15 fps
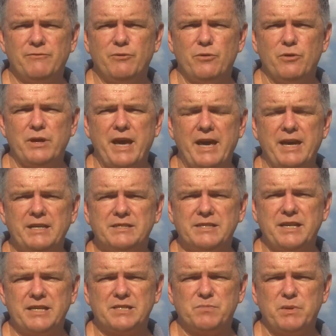for gains
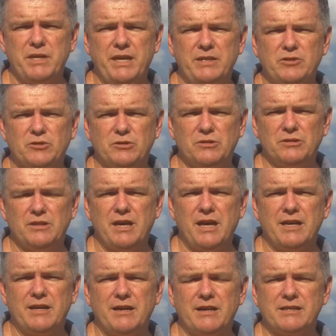and exponential
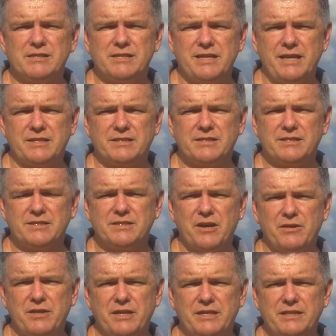are set
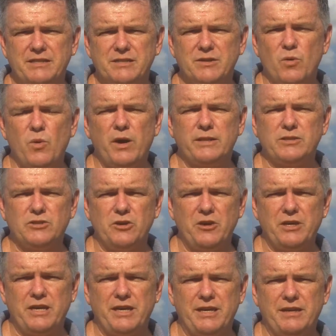so that it's quite
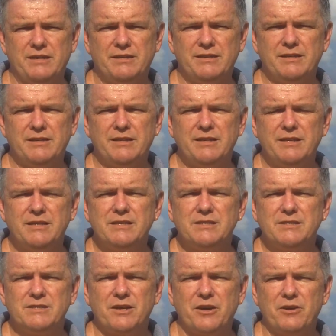jerky.
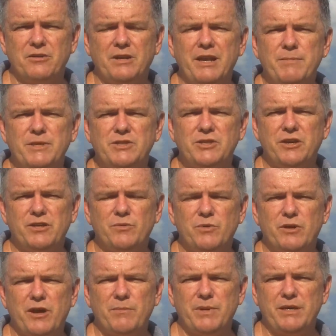So let me show you
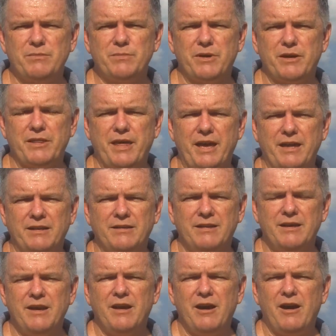what I mean by that.
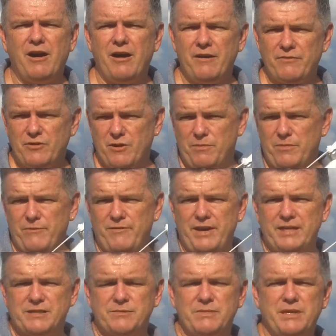I've got my
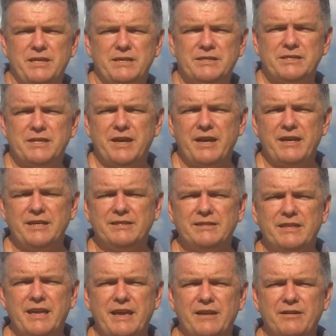Phantom here today
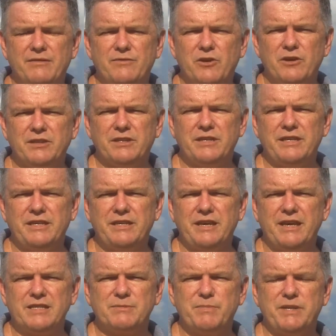and I've got the
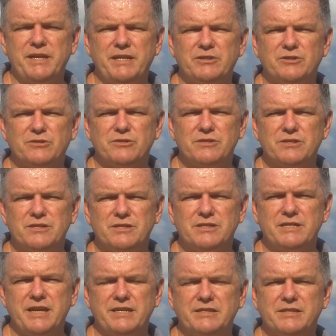exponentials
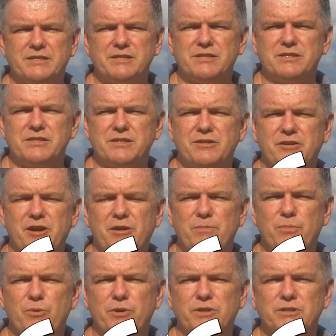set to
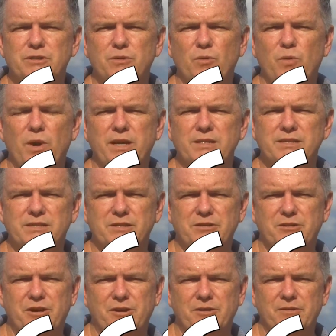
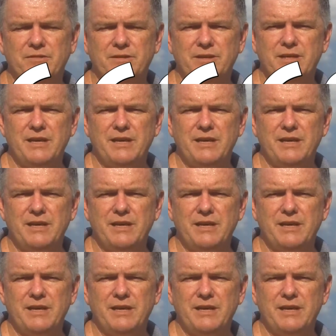0.60.